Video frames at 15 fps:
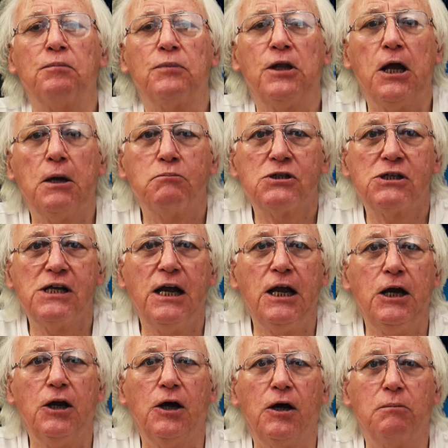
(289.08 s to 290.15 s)
The
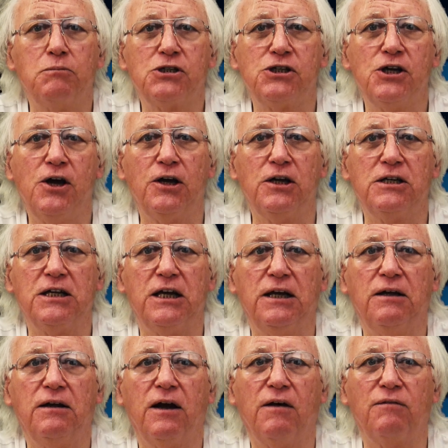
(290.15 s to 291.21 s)
obscene
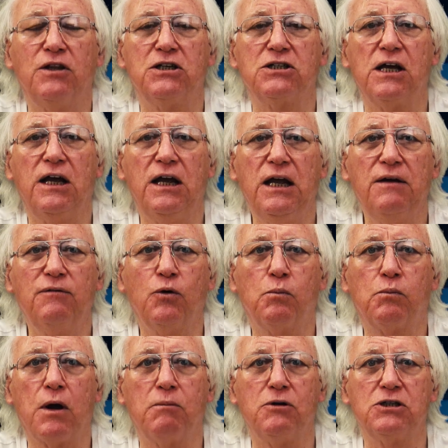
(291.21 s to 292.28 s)
absurdity of this evil
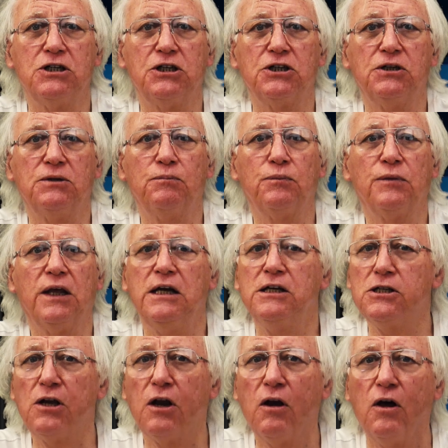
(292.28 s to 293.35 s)
proposition
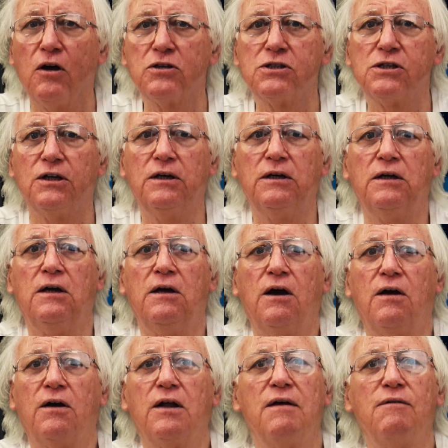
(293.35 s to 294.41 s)
isn't lost
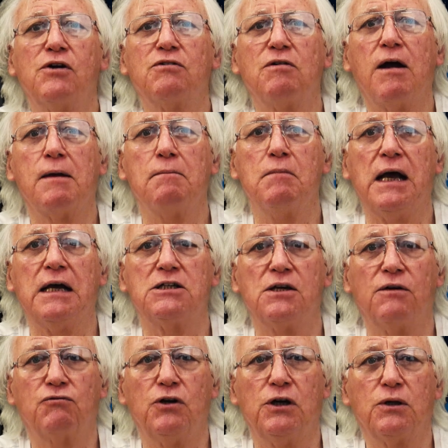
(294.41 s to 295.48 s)
on an ever-growing mass
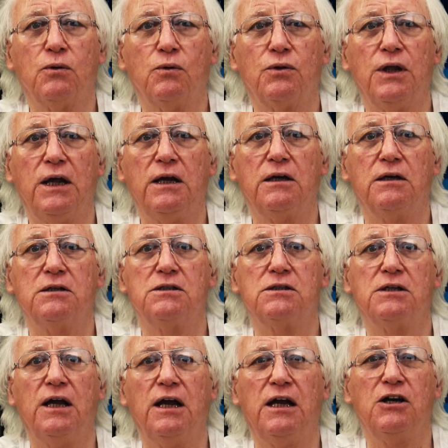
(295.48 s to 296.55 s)
of critical
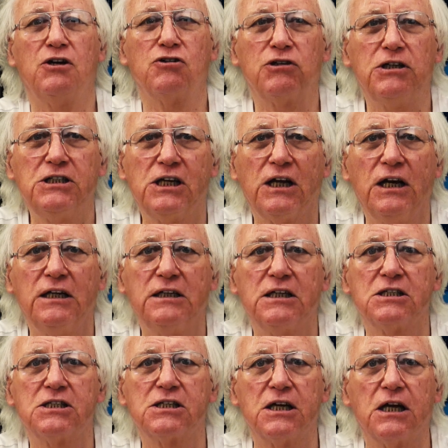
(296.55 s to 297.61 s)
thinkers, increasingly
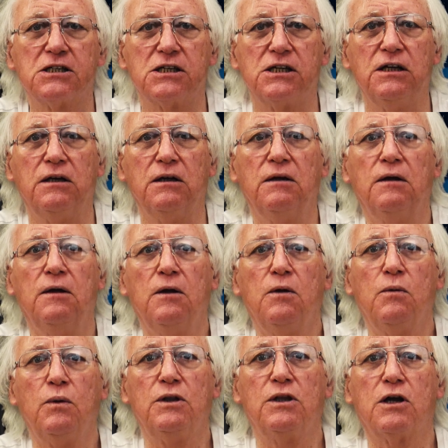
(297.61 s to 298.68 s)
disgusted
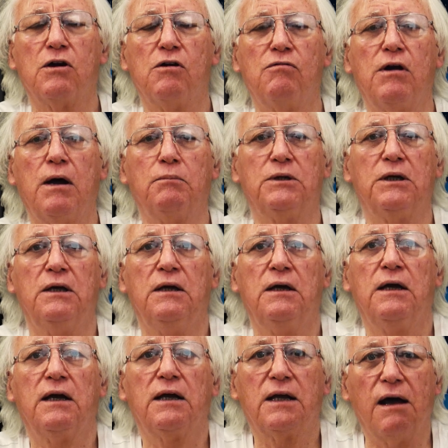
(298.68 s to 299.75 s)
with the corrupt
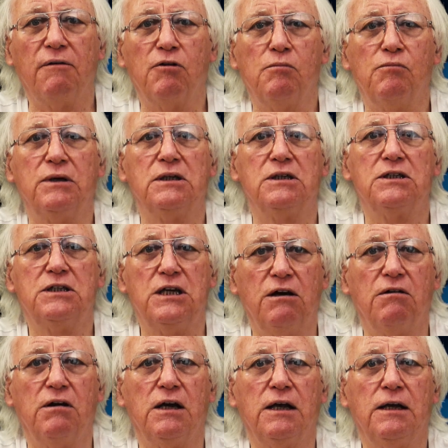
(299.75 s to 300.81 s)
government
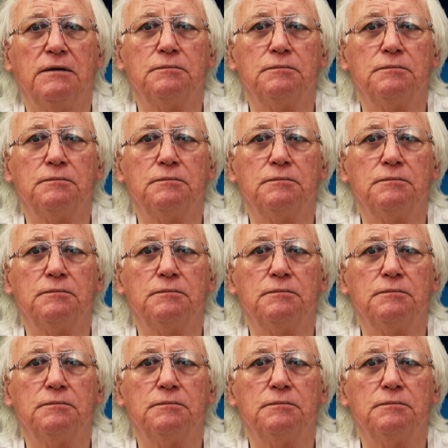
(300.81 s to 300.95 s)
tyranny.